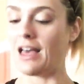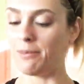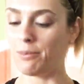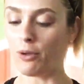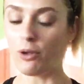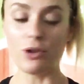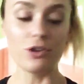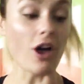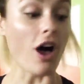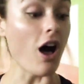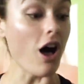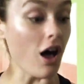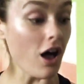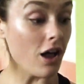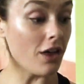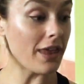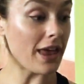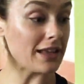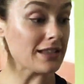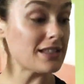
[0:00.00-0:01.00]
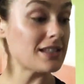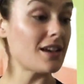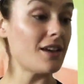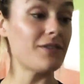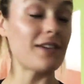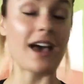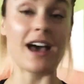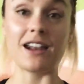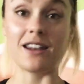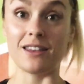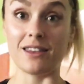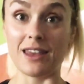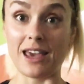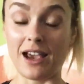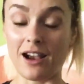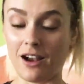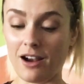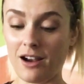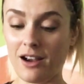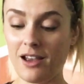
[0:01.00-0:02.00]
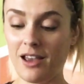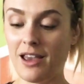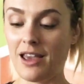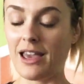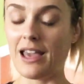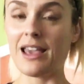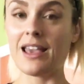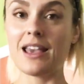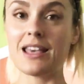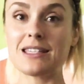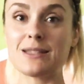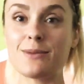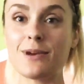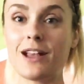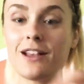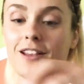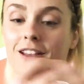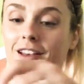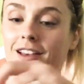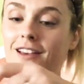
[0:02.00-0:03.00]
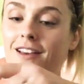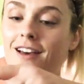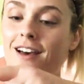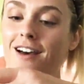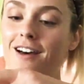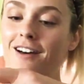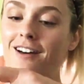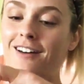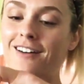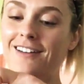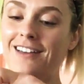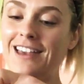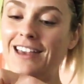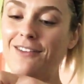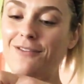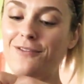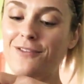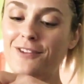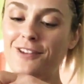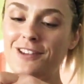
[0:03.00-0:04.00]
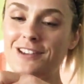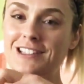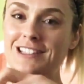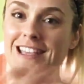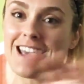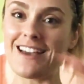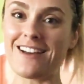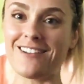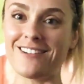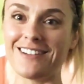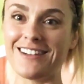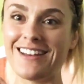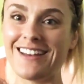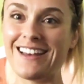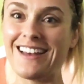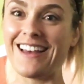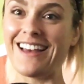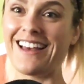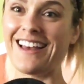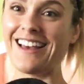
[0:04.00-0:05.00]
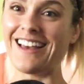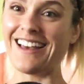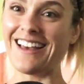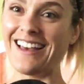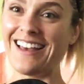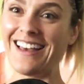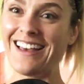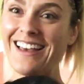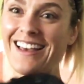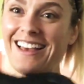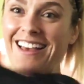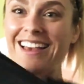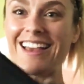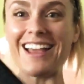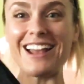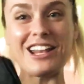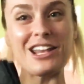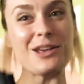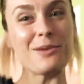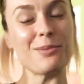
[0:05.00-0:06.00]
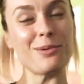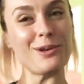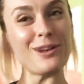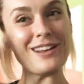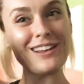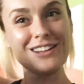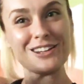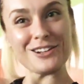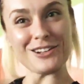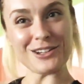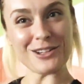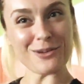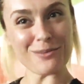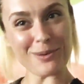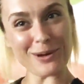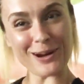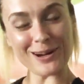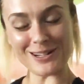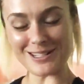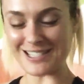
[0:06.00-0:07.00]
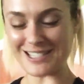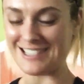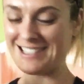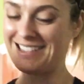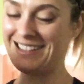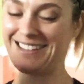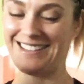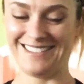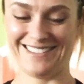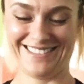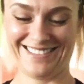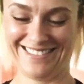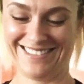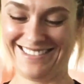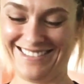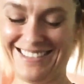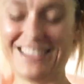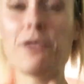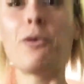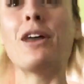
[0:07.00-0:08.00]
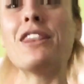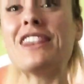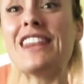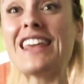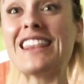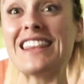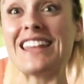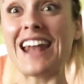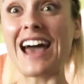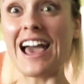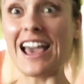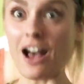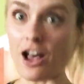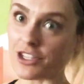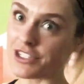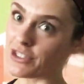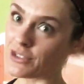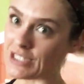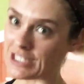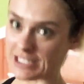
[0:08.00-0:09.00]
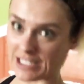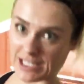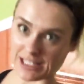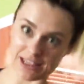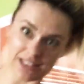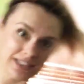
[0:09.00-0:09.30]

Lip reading: I pulled all that stuff out of there, and guess what? Look, oh, it folds down. And you can put it in your little purse. The one thing that I also didn't get